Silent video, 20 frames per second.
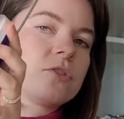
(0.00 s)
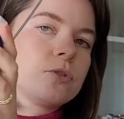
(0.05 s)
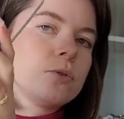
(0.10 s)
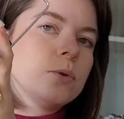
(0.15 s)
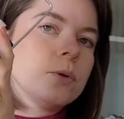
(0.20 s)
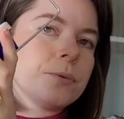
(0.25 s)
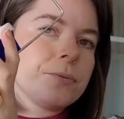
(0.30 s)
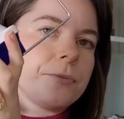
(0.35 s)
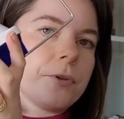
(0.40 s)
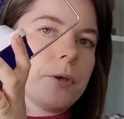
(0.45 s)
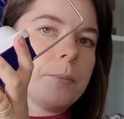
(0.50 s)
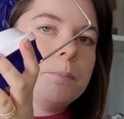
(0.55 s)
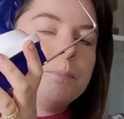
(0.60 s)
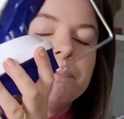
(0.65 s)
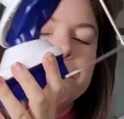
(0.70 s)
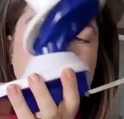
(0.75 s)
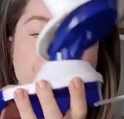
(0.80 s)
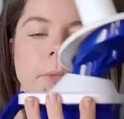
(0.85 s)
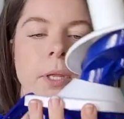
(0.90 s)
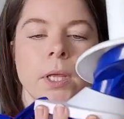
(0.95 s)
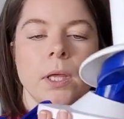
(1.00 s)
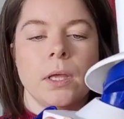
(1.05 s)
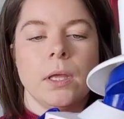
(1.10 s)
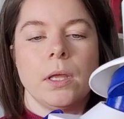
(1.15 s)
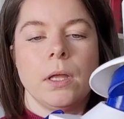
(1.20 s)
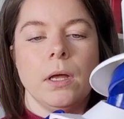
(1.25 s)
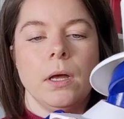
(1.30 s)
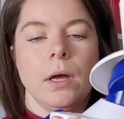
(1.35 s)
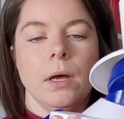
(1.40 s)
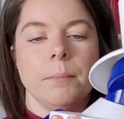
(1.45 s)
two of them.
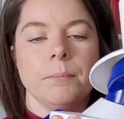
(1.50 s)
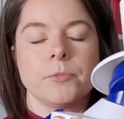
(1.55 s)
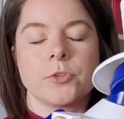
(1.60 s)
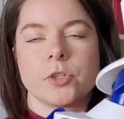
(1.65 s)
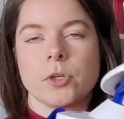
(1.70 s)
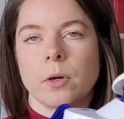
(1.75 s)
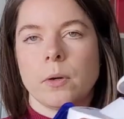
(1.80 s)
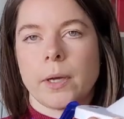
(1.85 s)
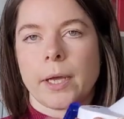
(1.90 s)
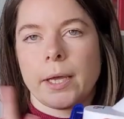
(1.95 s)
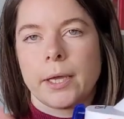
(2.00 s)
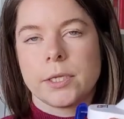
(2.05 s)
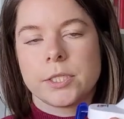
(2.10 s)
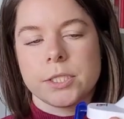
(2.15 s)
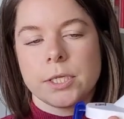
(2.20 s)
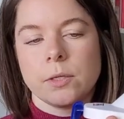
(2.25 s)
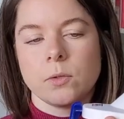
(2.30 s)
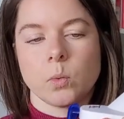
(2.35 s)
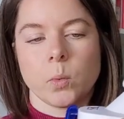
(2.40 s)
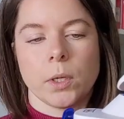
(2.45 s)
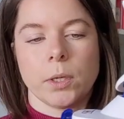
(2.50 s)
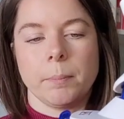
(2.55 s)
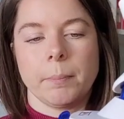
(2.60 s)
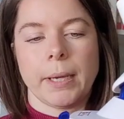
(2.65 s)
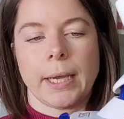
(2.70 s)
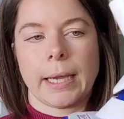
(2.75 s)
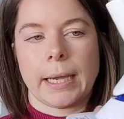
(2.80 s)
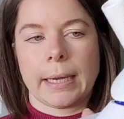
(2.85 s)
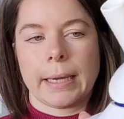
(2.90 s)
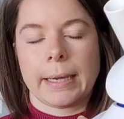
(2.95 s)
So I sent one
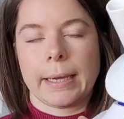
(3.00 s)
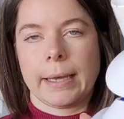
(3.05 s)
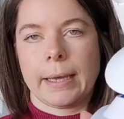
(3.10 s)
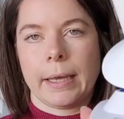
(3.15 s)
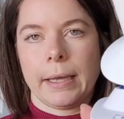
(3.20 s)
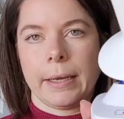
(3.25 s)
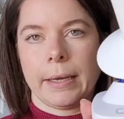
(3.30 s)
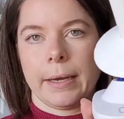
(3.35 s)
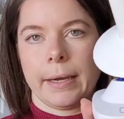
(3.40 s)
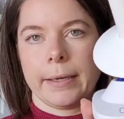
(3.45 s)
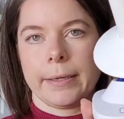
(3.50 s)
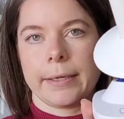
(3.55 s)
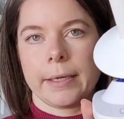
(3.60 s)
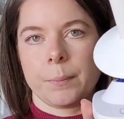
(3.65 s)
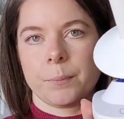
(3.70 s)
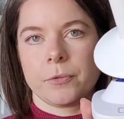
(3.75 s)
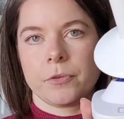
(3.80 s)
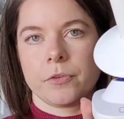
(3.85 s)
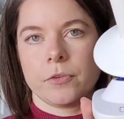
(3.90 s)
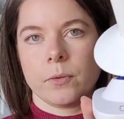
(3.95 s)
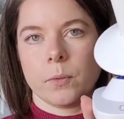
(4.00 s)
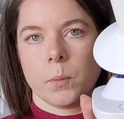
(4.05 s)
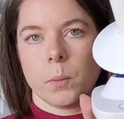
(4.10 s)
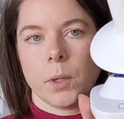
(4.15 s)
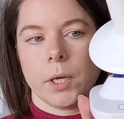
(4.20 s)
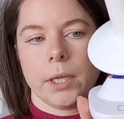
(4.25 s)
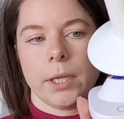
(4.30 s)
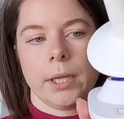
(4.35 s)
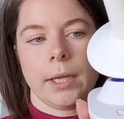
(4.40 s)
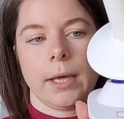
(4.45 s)
back, and I kept the
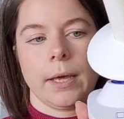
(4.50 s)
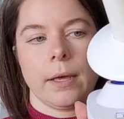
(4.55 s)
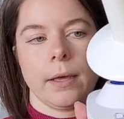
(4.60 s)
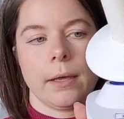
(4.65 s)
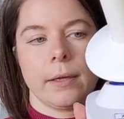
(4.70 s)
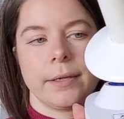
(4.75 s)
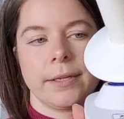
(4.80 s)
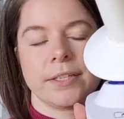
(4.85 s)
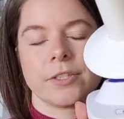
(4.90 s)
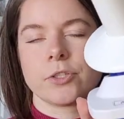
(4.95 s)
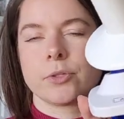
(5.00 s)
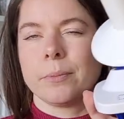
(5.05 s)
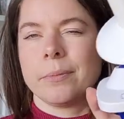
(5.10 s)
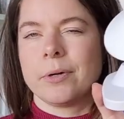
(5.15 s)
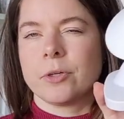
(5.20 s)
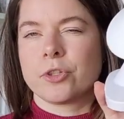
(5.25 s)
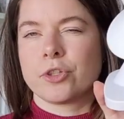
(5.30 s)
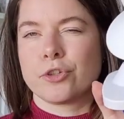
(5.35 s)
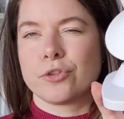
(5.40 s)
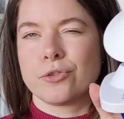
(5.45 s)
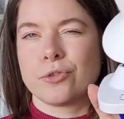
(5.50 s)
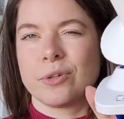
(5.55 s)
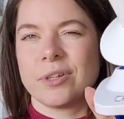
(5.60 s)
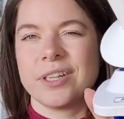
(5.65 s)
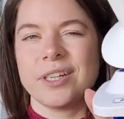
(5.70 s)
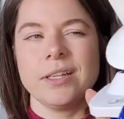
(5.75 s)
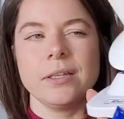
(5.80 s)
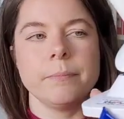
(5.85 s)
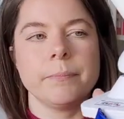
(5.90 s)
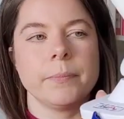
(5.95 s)
one that's the most
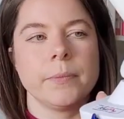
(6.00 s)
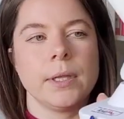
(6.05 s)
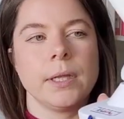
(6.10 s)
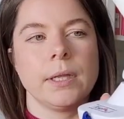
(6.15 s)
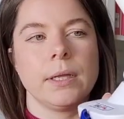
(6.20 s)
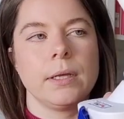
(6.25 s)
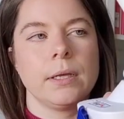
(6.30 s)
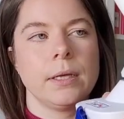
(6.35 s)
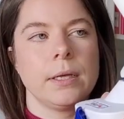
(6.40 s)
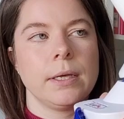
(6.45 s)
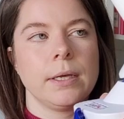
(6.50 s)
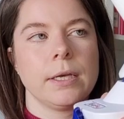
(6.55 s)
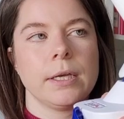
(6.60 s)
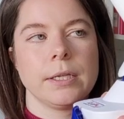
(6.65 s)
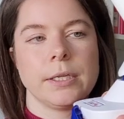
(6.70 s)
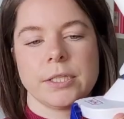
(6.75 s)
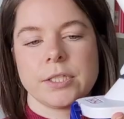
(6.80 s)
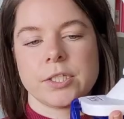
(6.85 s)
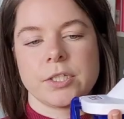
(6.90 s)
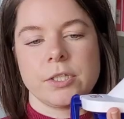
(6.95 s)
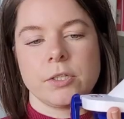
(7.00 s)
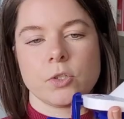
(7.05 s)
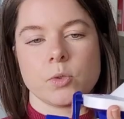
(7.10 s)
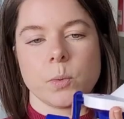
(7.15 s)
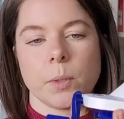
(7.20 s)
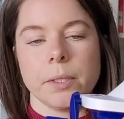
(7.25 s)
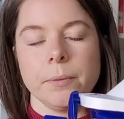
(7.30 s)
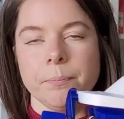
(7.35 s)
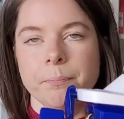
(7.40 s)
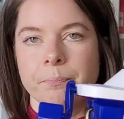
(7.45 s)
sturdy, and that's this
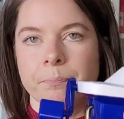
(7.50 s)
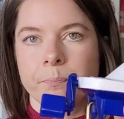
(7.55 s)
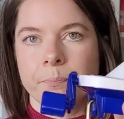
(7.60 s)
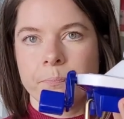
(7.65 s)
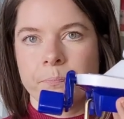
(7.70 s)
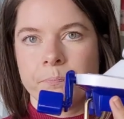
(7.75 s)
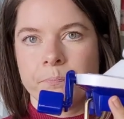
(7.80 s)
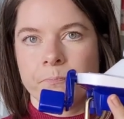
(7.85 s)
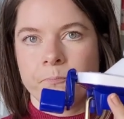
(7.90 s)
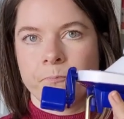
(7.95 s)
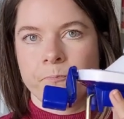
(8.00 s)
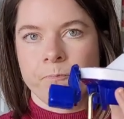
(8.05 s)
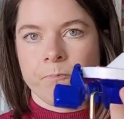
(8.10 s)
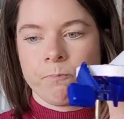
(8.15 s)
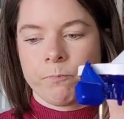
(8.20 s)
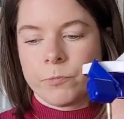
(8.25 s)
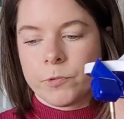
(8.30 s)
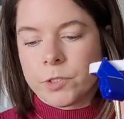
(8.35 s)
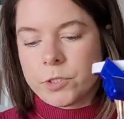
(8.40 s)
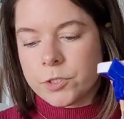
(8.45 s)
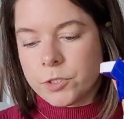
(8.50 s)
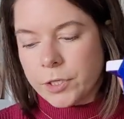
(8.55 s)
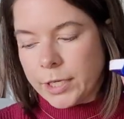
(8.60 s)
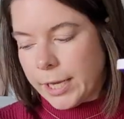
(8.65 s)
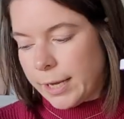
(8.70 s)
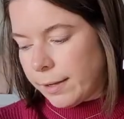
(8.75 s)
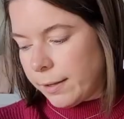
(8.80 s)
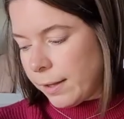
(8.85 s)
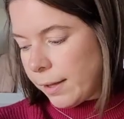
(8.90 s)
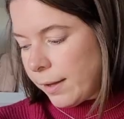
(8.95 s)
one. So
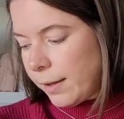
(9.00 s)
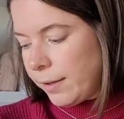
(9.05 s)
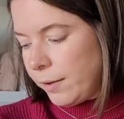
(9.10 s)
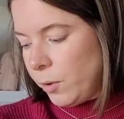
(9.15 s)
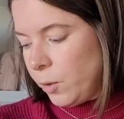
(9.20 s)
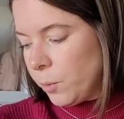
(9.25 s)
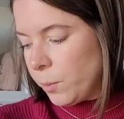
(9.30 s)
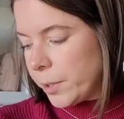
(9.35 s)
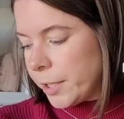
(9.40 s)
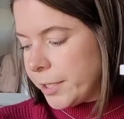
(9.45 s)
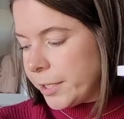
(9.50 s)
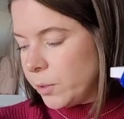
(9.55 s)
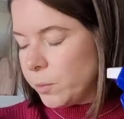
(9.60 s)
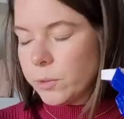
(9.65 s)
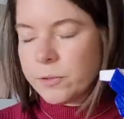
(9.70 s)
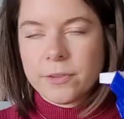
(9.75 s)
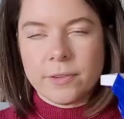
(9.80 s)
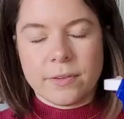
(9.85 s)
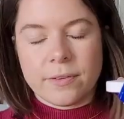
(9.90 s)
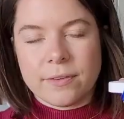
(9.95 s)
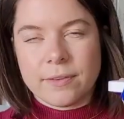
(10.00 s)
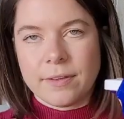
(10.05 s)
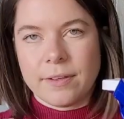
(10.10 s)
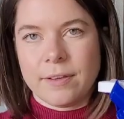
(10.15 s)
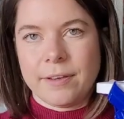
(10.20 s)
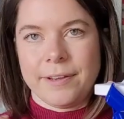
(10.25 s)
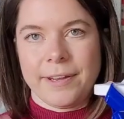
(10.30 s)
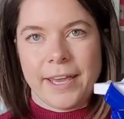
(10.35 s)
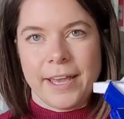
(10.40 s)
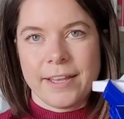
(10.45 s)
yeah, I already got
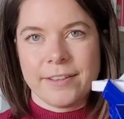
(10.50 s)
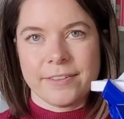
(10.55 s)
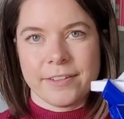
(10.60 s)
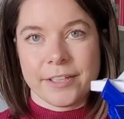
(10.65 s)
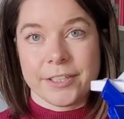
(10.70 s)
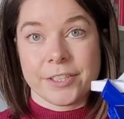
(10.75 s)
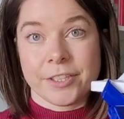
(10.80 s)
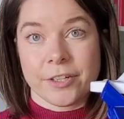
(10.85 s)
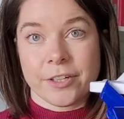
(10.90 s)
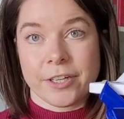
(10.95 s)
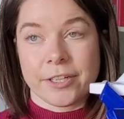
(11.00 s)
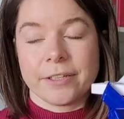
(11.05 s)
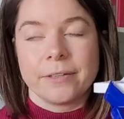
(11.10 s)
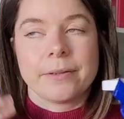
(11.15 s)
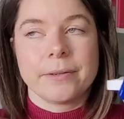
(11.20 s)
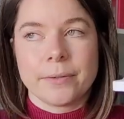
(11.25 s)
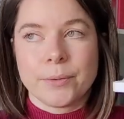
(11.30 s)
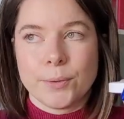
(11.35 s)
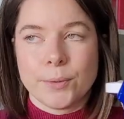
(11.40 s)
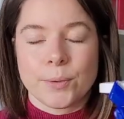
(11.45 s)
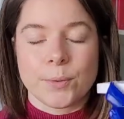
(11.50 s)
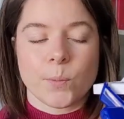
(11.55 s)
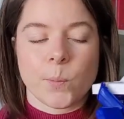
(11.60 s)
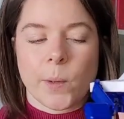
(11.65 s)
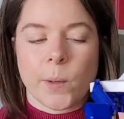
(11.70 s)
the hand-dyed yarn, couldn't